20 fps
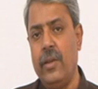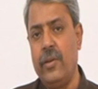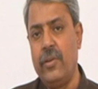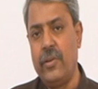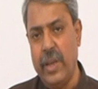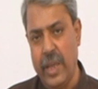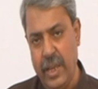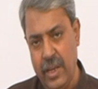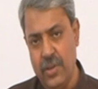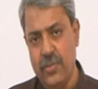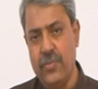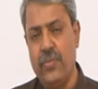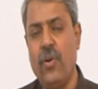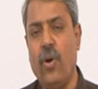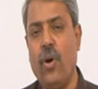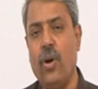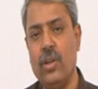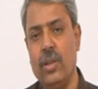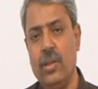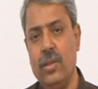
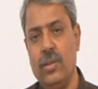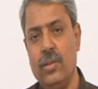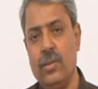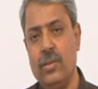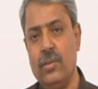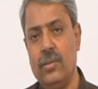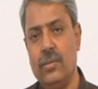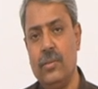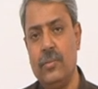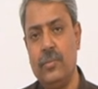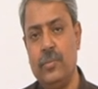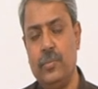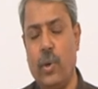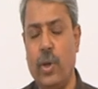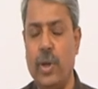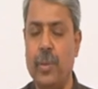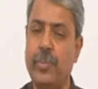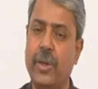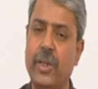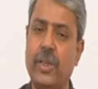rainfall
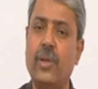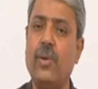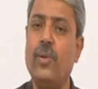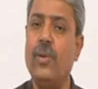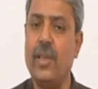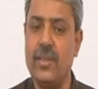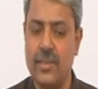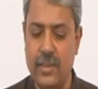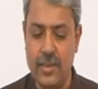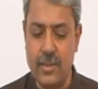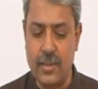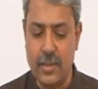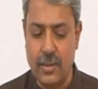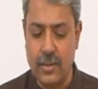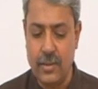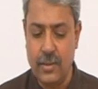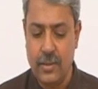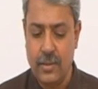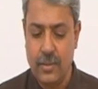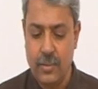for a particular seasons,
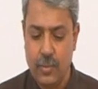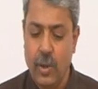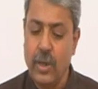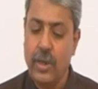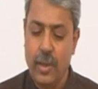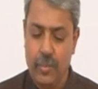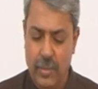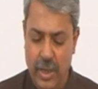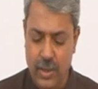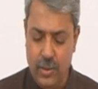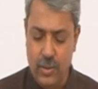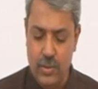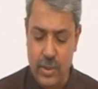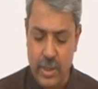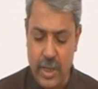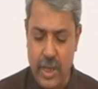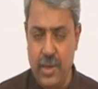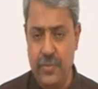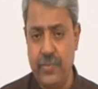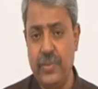what I mean to
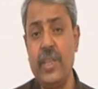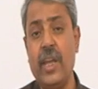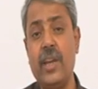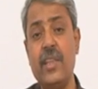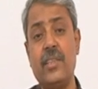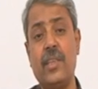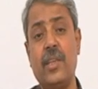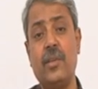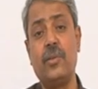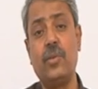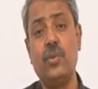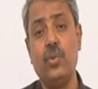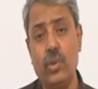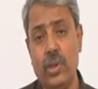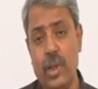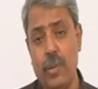say, if there is a good